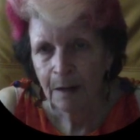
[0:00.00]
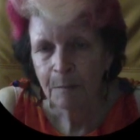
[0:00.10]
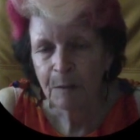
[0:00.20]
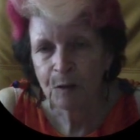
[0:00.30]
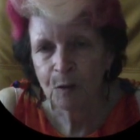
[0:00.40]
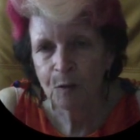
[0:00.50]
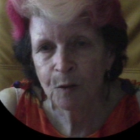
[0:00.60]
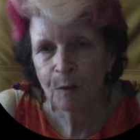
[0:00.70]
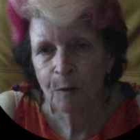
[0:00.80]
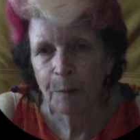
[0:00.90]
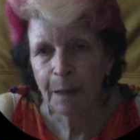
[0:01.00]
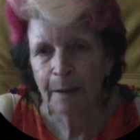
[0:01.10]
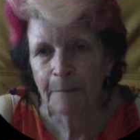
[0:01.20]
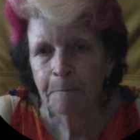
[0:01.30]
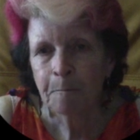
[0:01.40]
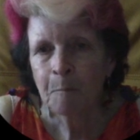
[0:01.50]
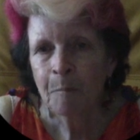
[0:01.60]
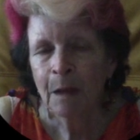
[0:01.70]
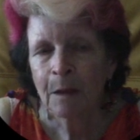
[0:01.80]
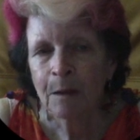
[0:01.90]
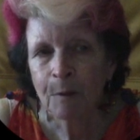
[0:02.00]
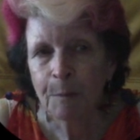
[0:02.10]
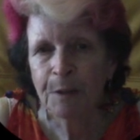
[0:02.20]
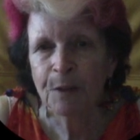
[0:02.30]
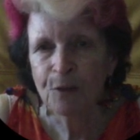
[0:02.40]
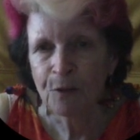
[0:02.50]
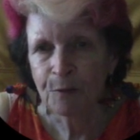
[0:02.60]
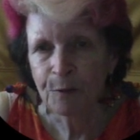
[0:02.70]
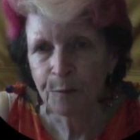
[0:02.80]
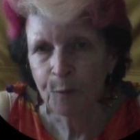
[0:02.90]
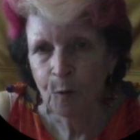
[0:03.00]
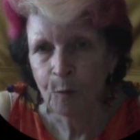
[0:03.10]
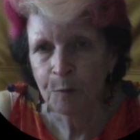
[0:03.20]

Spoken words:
but it's also about the repetition of the form.